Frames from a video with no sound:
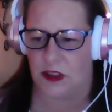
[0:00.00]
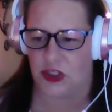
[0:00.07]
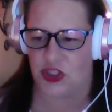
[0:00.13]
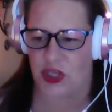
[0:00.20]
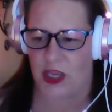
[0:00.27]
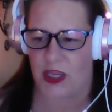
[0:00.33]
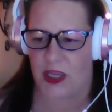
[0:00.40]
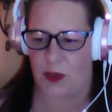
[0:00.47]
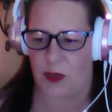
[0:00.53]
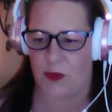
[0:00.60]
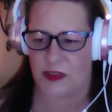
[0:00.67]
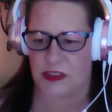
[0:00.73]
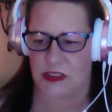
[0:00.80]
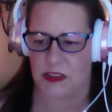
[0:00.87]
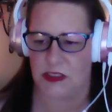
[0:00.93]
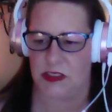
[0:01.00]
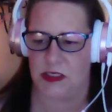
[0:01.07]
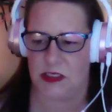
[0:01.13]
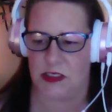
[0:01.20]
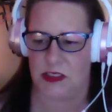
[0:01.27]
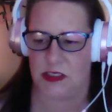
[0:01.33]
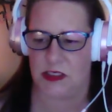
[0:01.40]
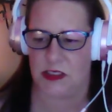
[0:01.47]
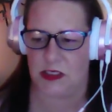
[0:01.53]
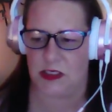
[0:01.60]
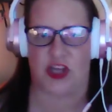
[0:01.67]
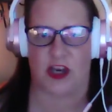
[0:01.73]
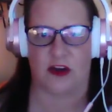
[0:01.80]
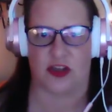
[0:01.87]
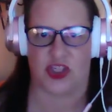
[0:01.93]
Shay Wilson.
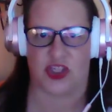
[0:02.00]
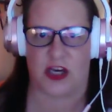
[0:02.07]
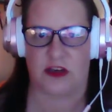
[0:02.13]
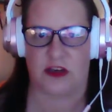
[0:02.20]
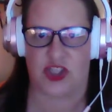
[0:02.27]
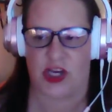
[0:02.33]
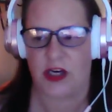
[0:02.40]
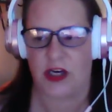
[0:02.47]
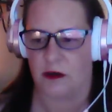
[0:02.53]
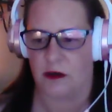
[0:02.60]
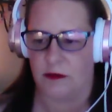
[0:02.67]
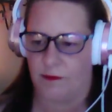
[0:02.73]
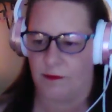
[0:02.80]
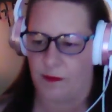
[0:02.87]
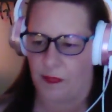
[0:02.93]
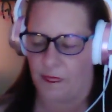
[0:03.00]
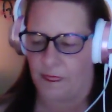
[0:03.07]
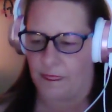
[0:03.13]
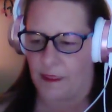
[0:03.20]
Share, share, share.